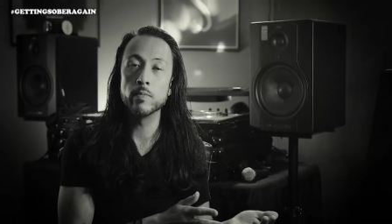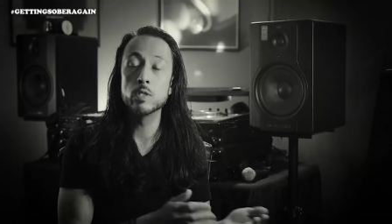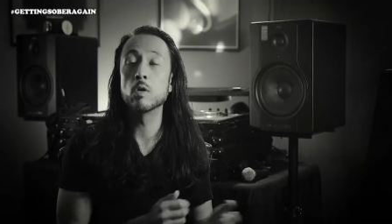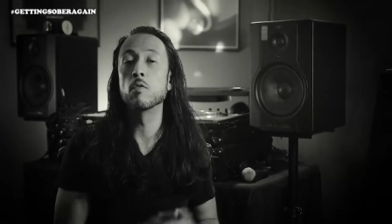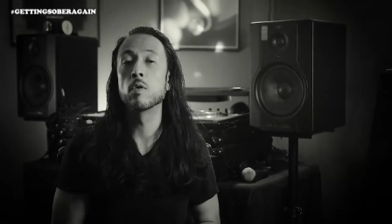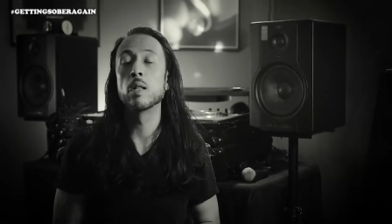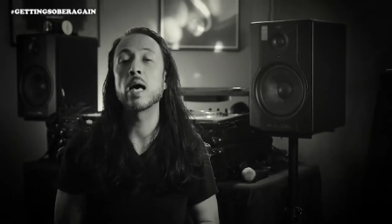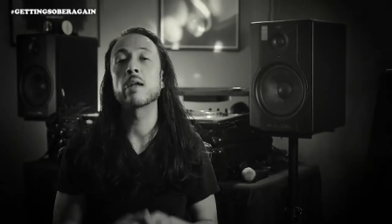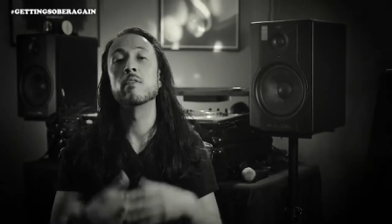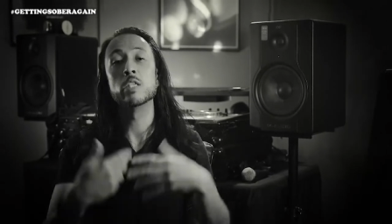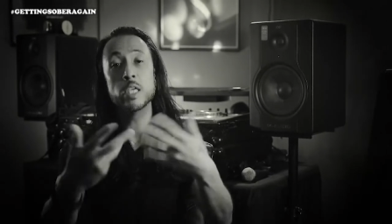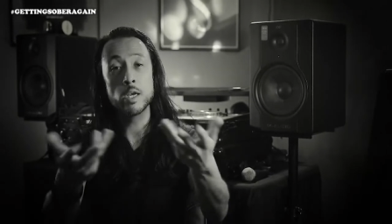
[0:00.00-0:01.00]
And so for a
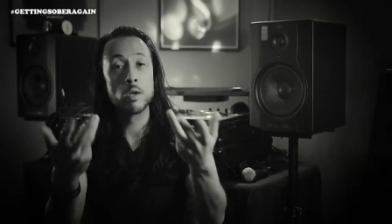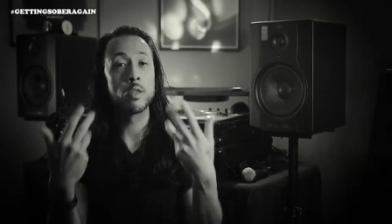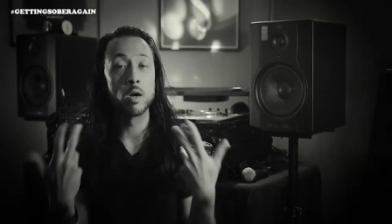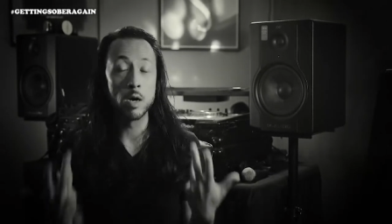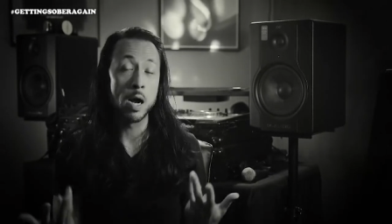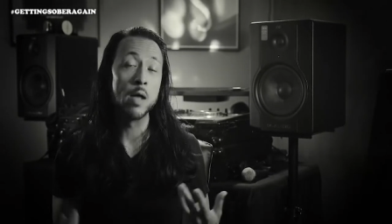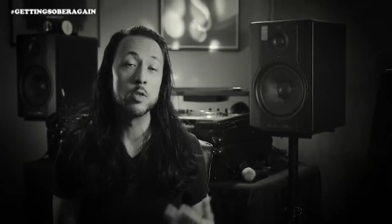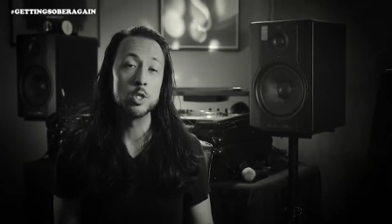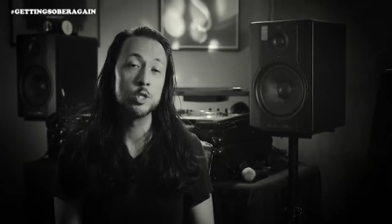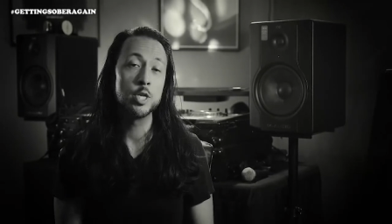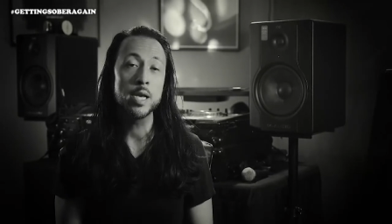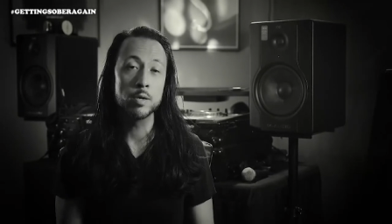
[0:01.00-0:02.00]
lot of us here that are on
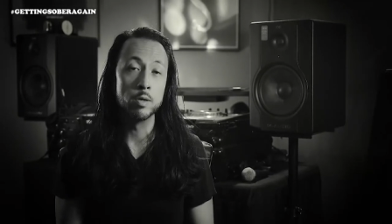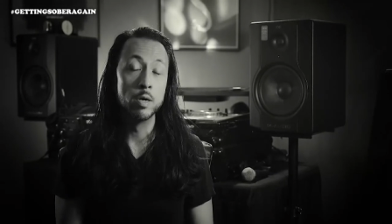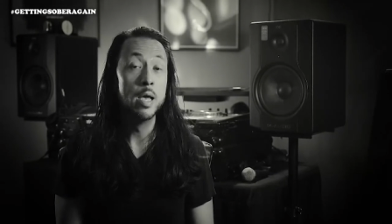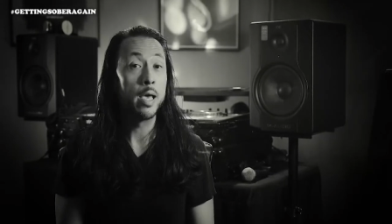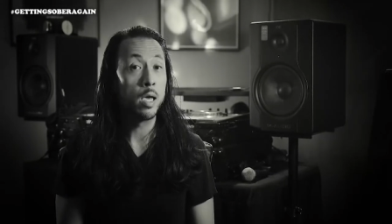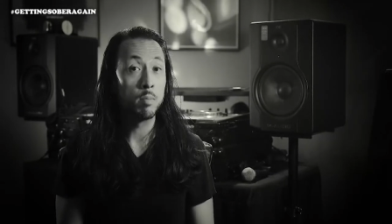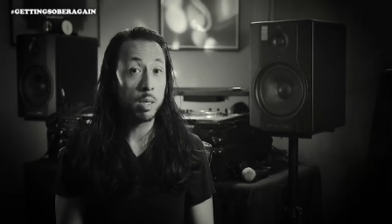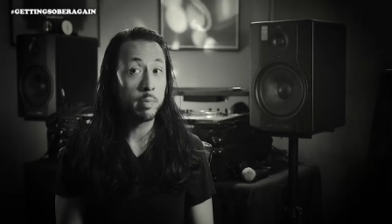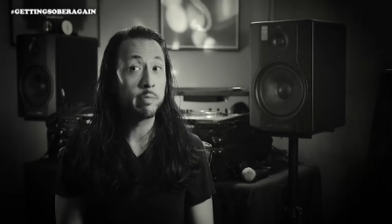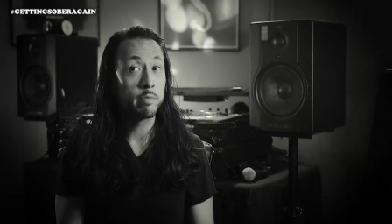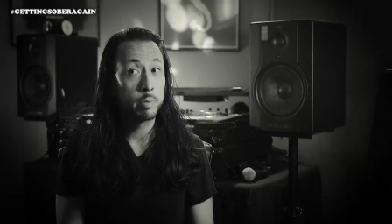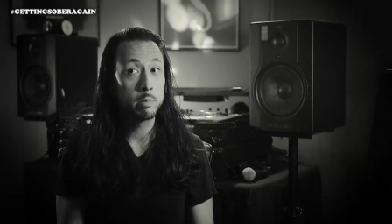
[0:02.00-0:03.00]
this channel and
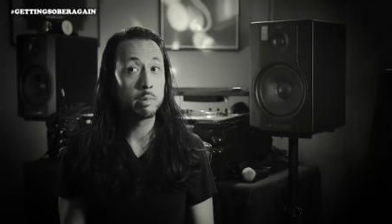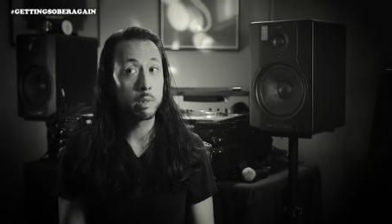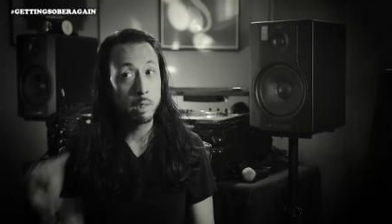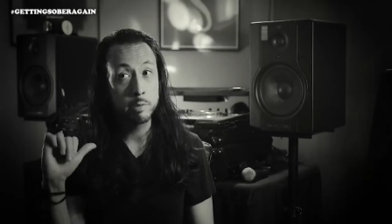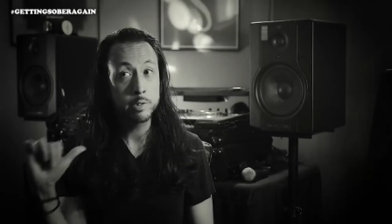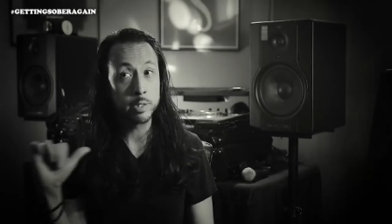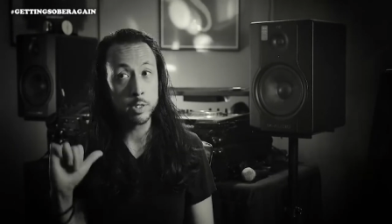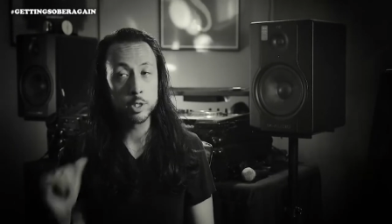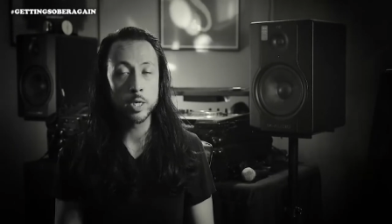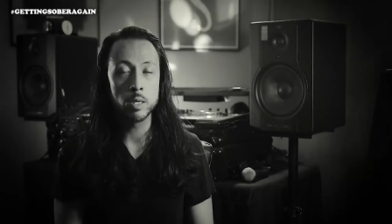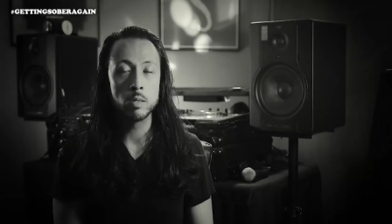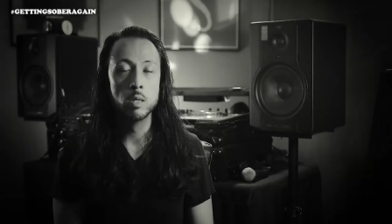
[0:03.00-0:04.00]
maybe for people that are hosting this
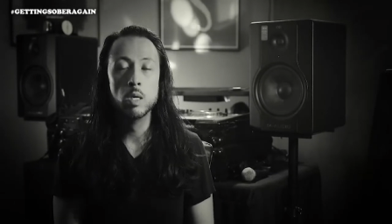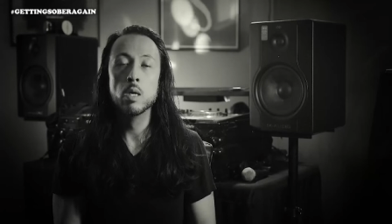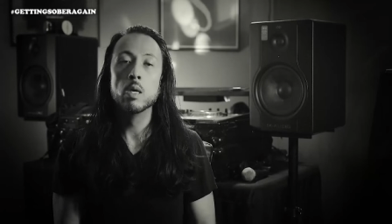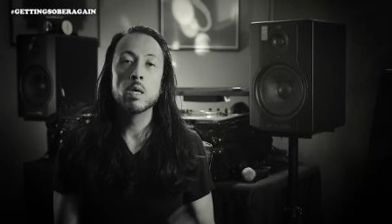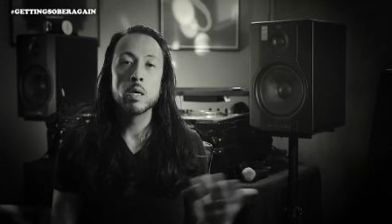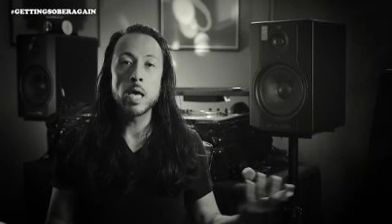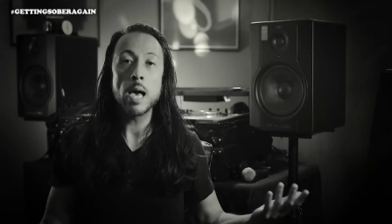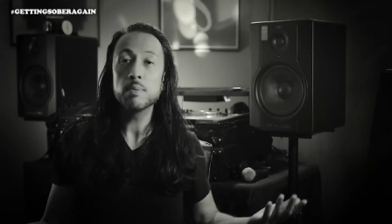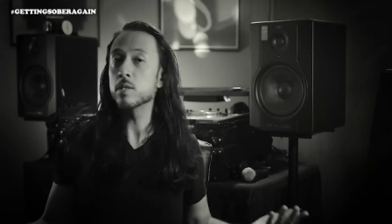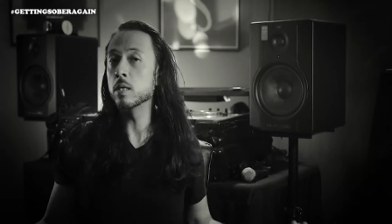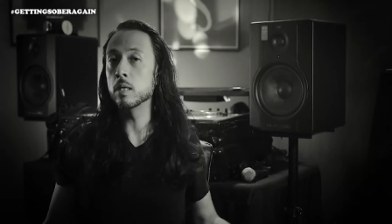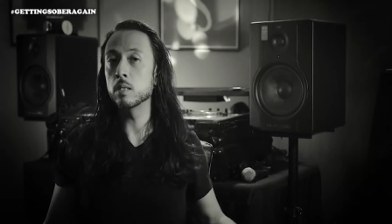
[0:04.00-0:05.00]
channel,
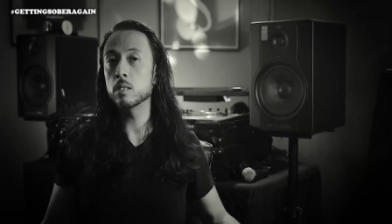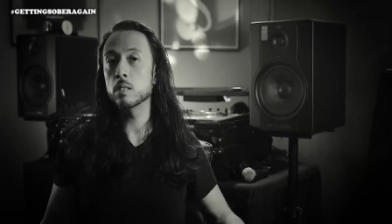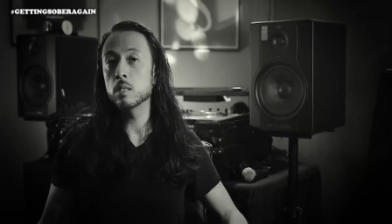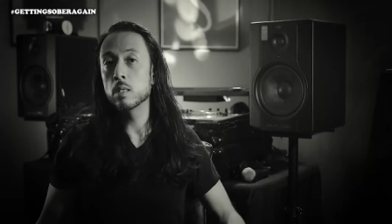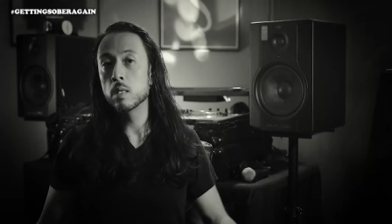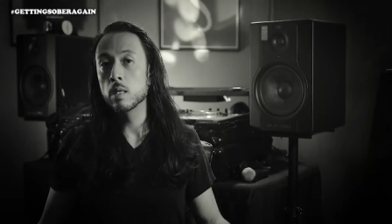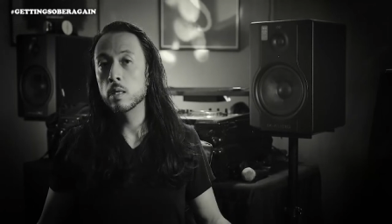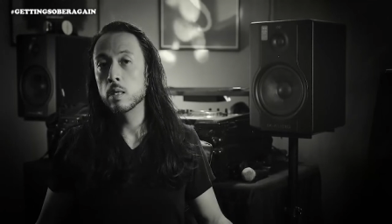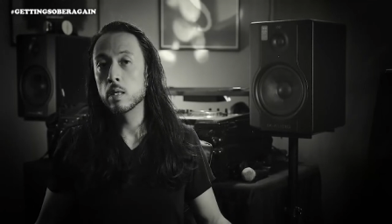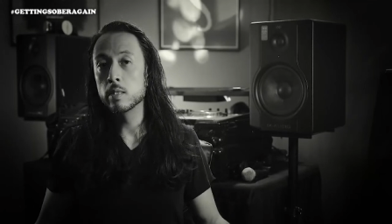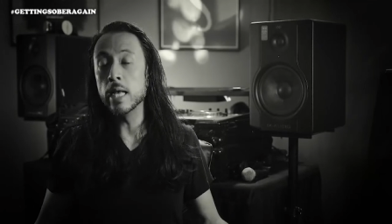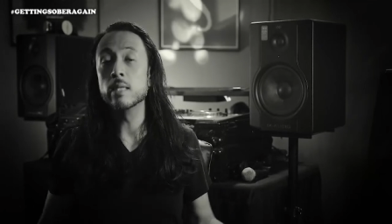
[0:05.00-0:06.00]
abstinence
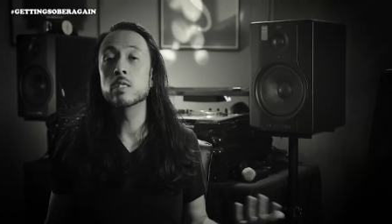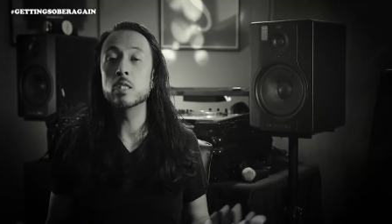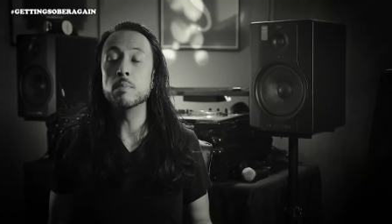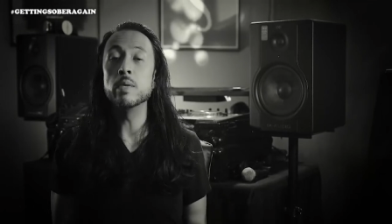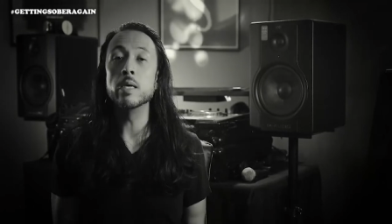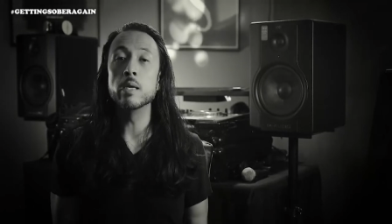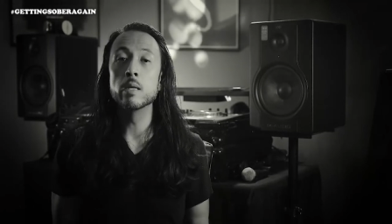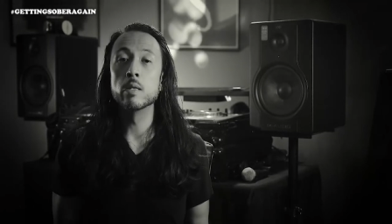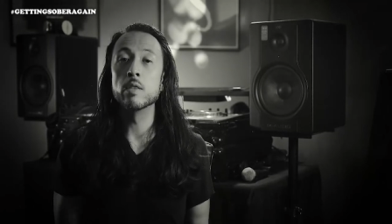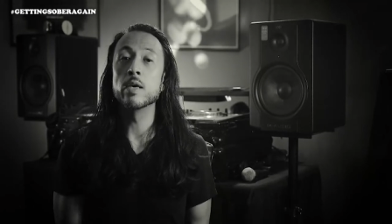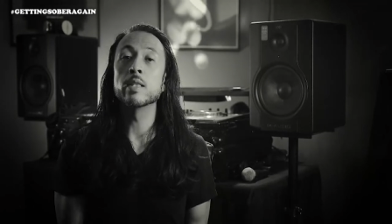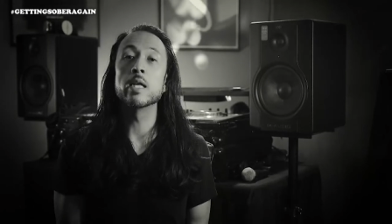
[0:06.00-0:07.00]
tends to be
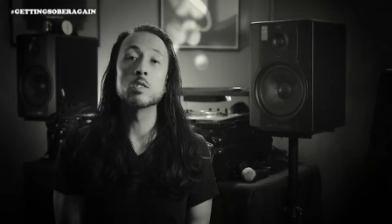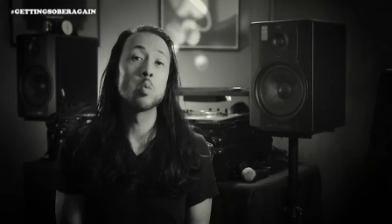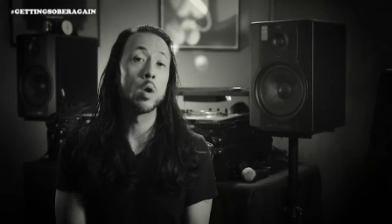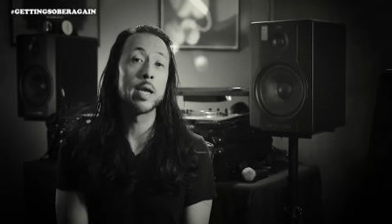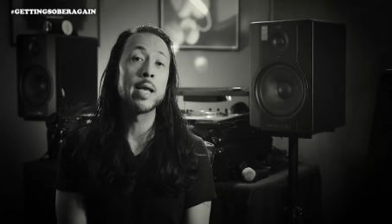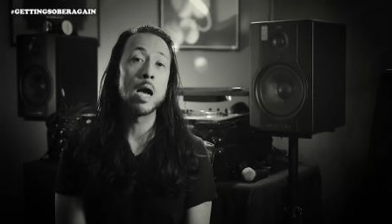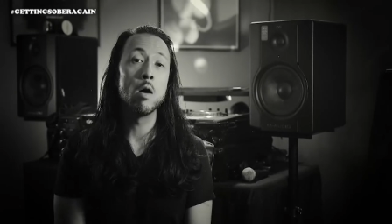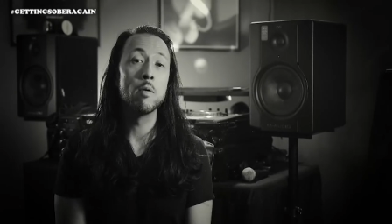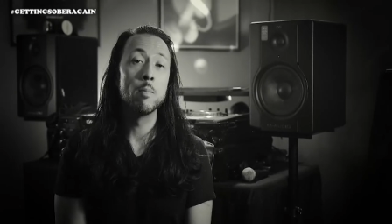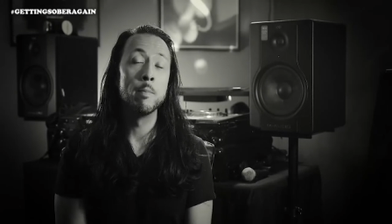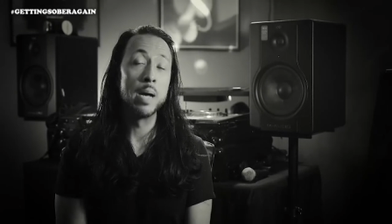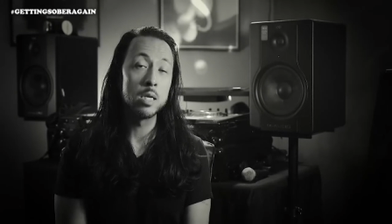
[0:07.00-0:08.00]
the thing that's working
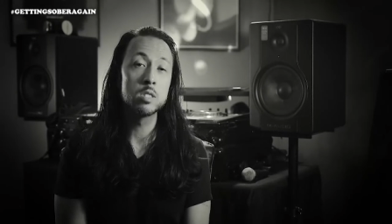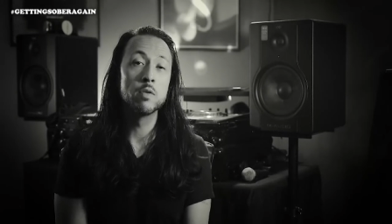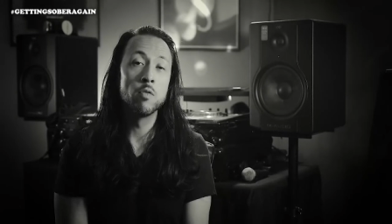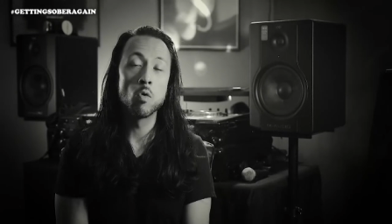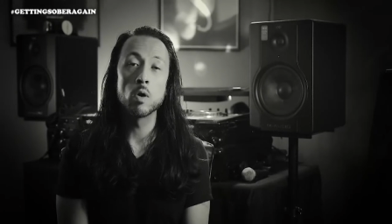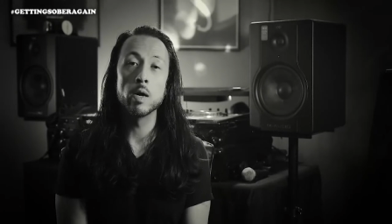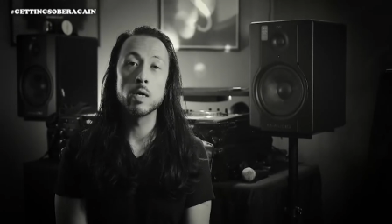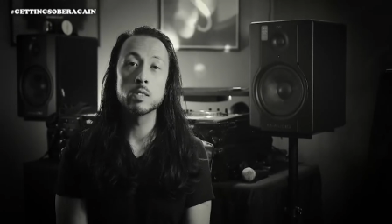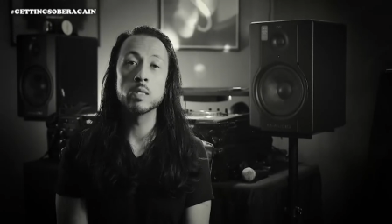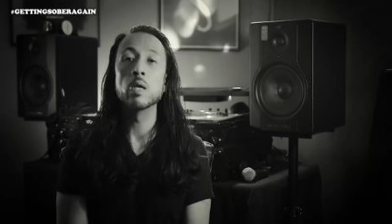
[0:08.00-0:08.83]
out best for us.